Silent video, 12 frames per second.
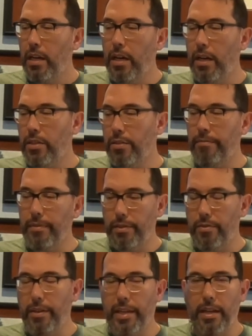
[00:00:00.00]

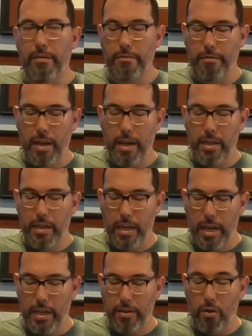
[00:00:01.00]
Let's do it again. Ready,
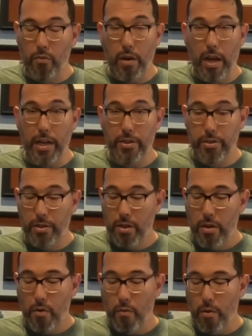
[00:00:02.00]
and don't rush.
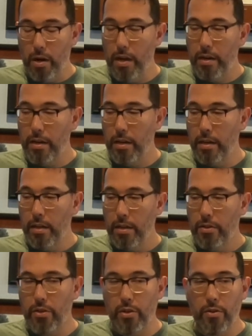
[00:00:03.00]
1,
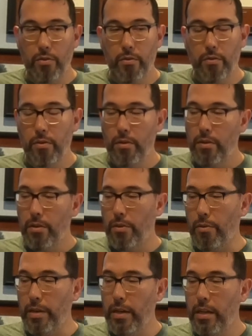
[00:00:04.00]
2,
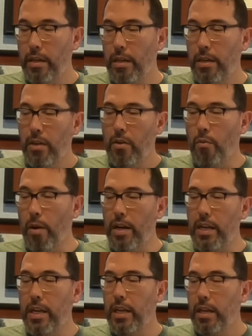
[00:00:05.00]
3, 1
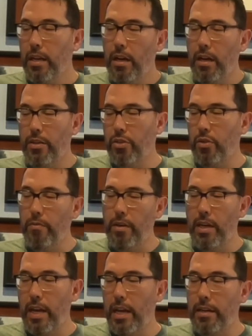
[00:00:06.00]
E, 2 E,
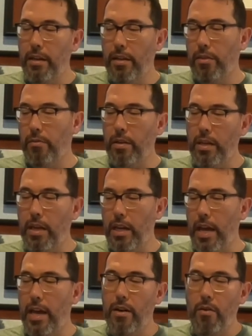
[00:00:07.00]
and 3 E.
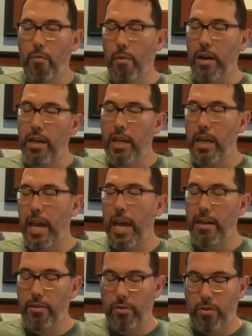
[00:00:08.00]
Yeah. 1 E
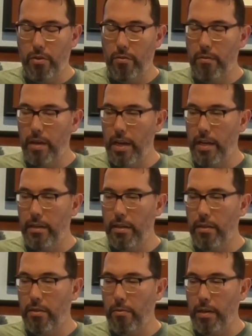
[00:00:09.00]
and 2 and
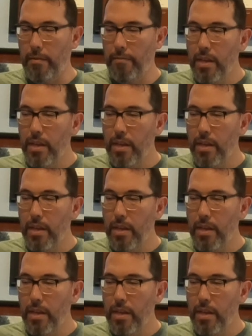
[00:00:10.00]
3.